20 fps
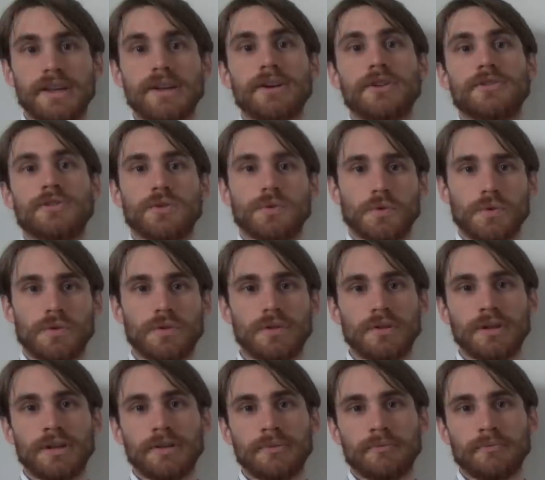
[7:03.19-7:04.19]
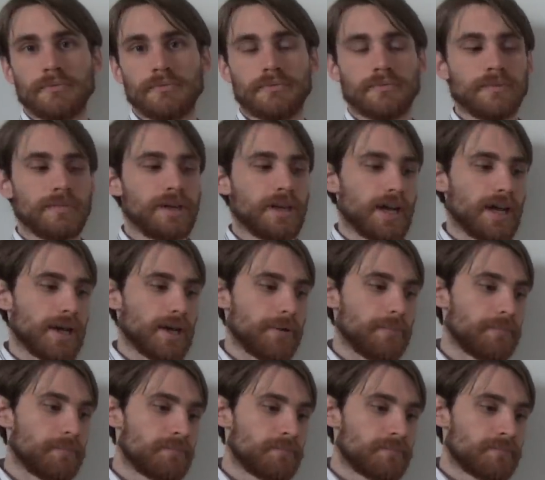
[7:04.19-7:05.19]
their tool. Uh,
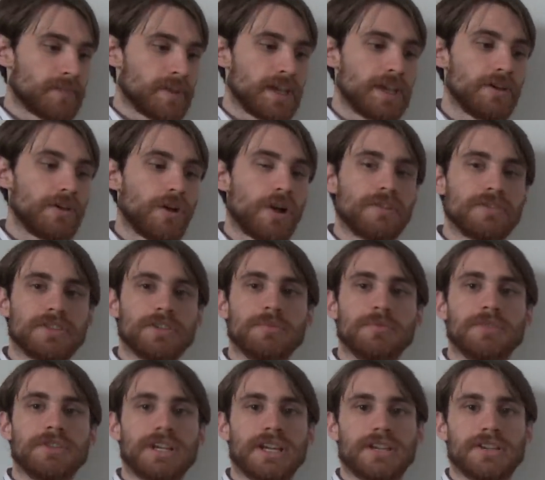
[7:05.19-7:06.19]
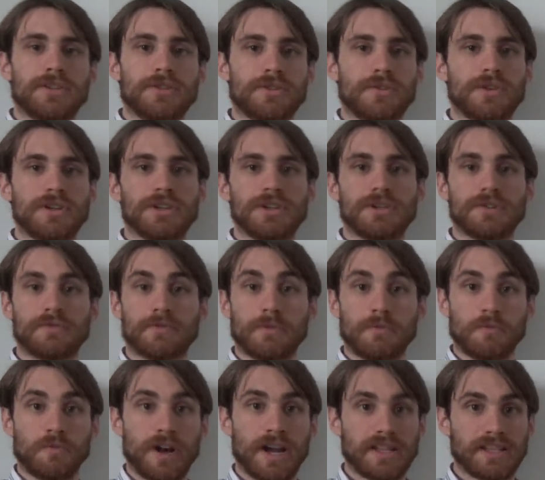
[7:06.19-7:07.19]
it'll also protect your creatures
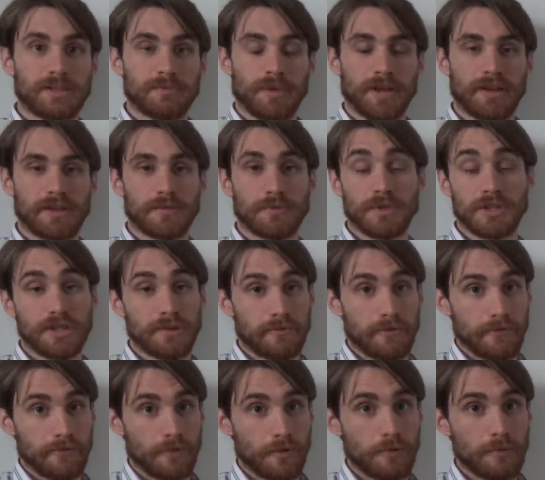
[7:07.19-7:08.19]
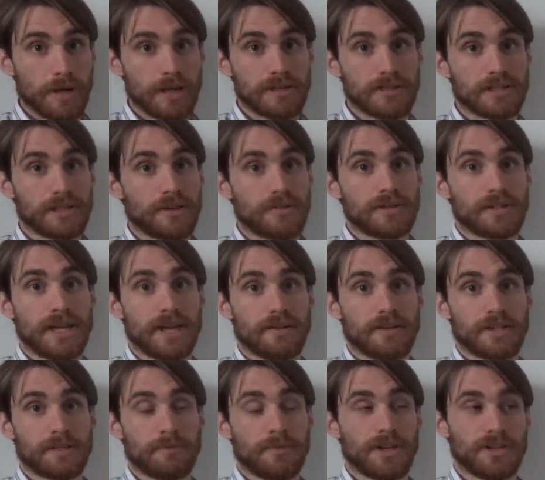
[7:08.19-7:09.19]
from wrath spells, which if the format slows
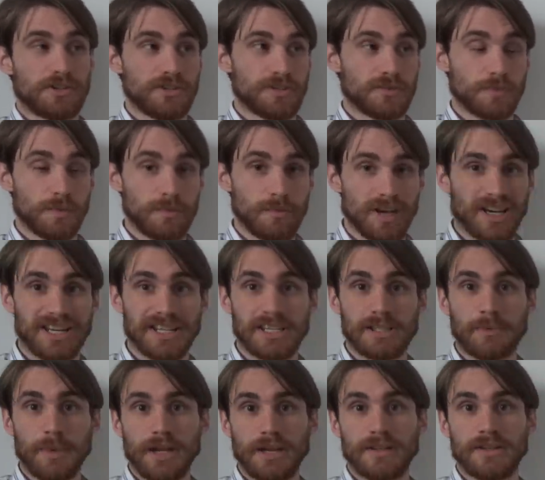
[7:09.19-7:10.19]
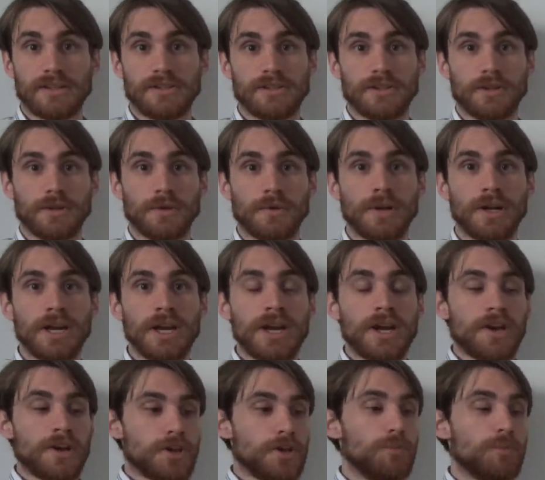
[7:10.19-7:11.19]
down as much as we might expect it to,
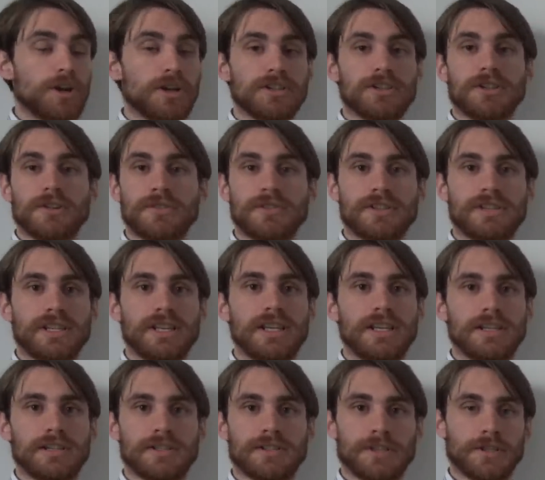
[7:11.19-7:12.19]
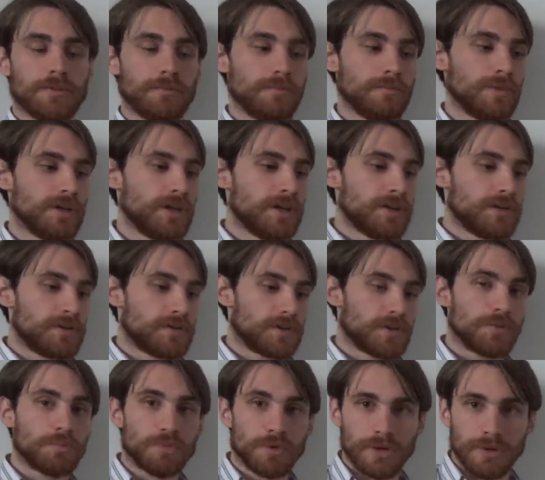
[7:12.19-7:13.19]
you might start seeing some
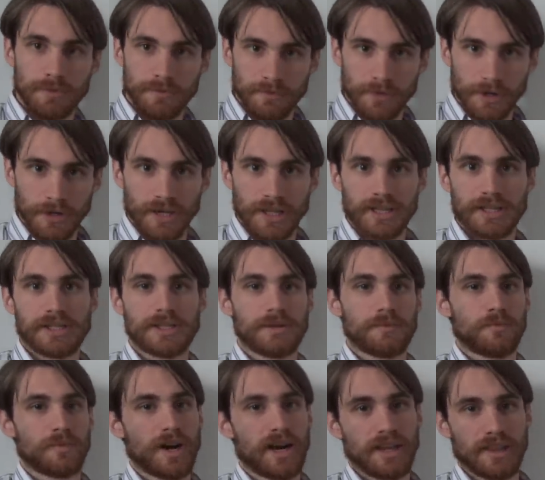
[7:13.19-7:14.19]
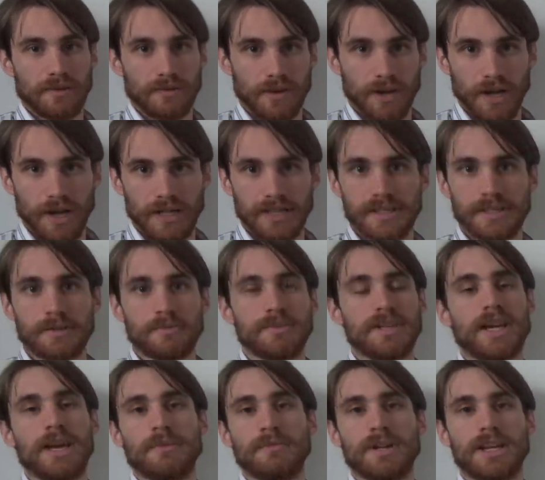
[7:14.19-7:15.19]
Supreme Verdicts, some Wrath of God, some
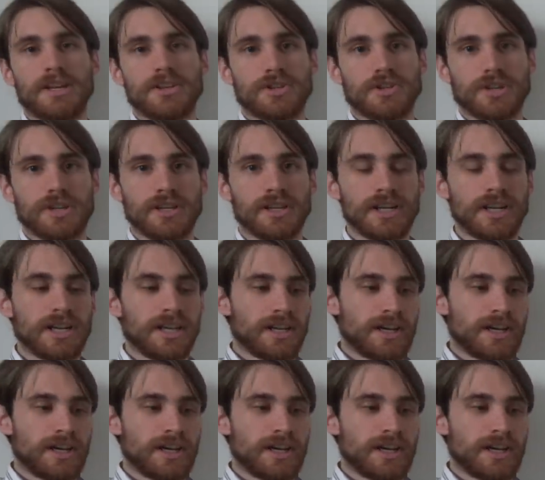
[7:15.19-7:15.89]
Damnation.